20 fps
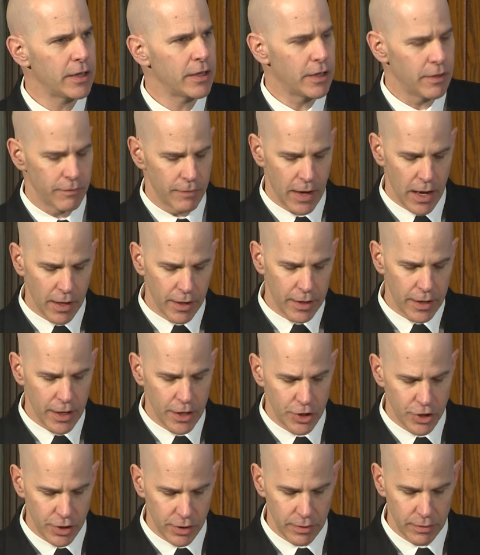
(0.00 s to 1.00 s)
and
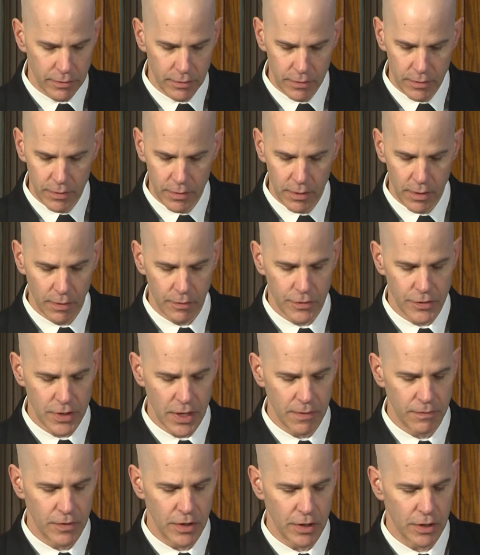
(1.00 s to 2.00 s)
validation of
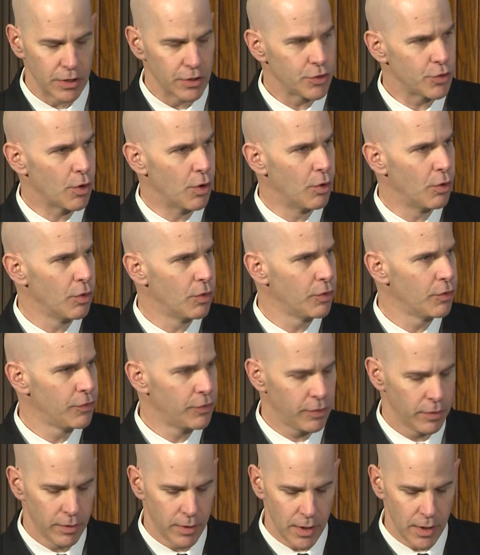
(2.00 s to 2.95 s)
safety controls